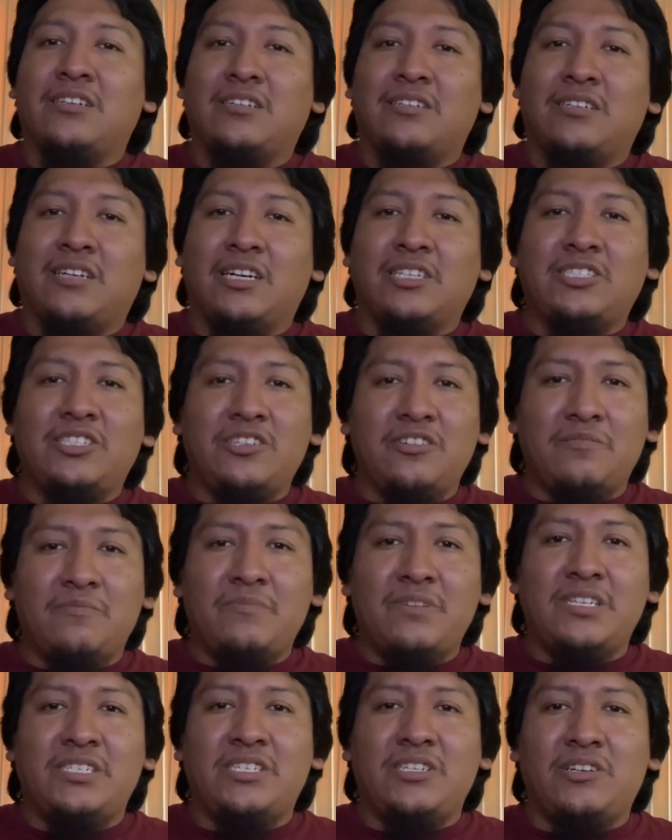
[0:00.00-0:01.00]

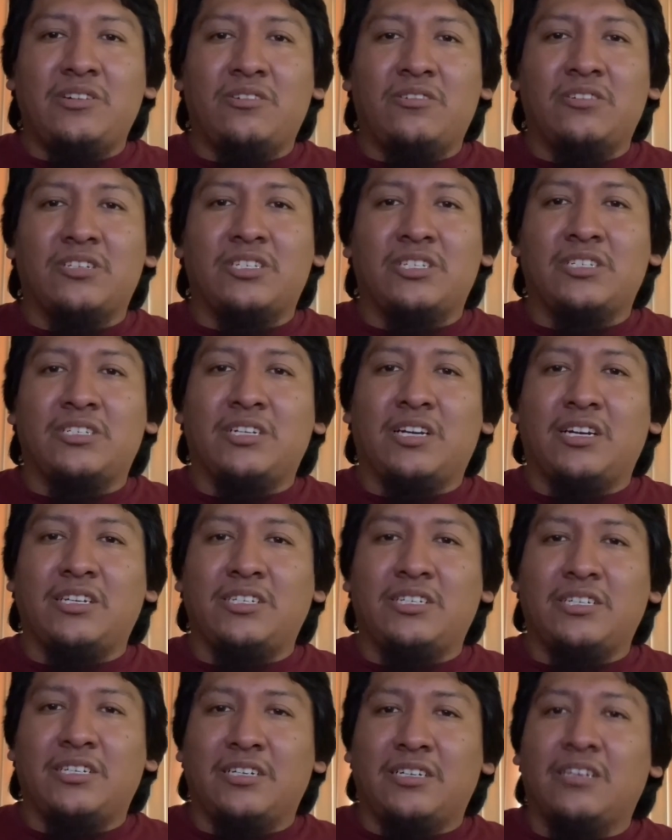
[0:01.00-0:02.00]
Katiomichihosh ish
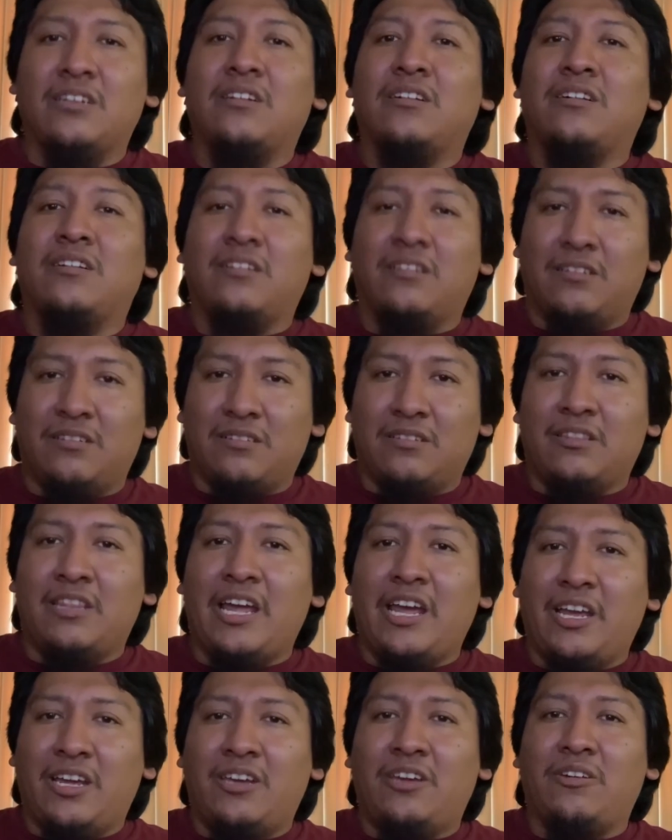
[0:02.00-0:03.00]
achi.
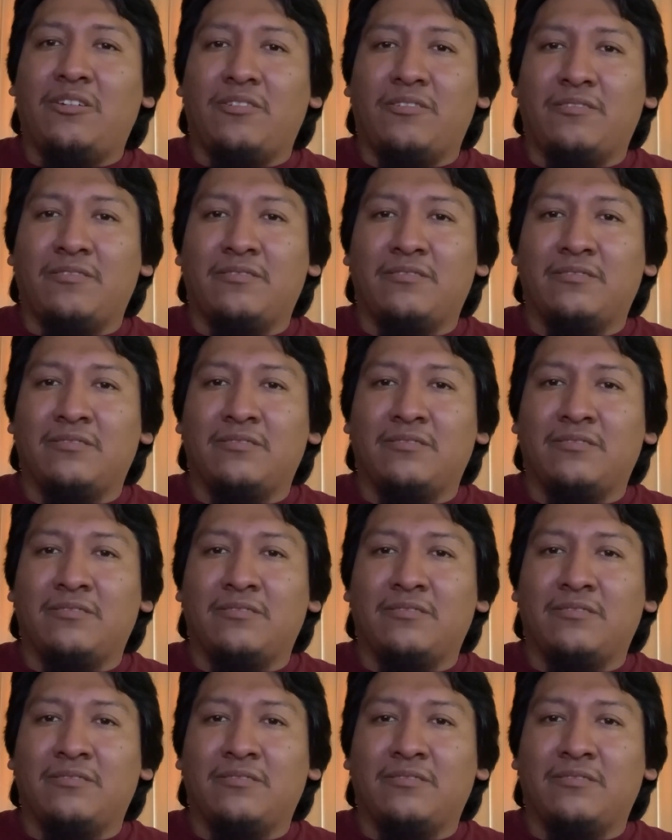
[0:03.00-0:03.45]
Thank you.